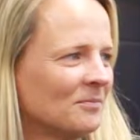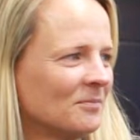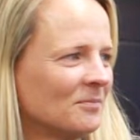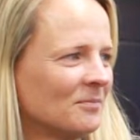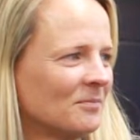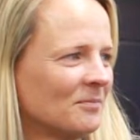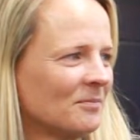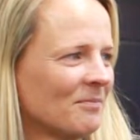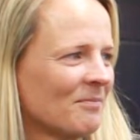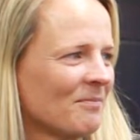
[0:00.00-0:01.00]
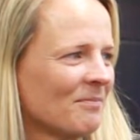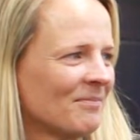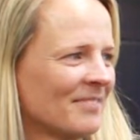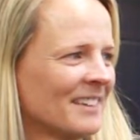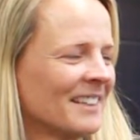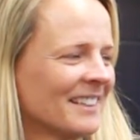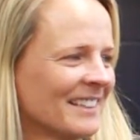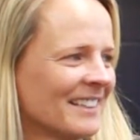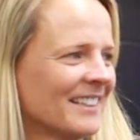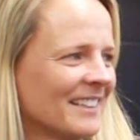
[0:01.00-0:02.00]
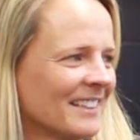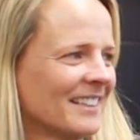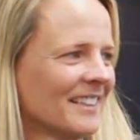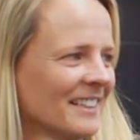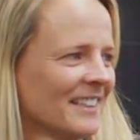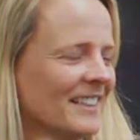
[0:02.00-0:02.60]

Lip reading: The person shown says nothing.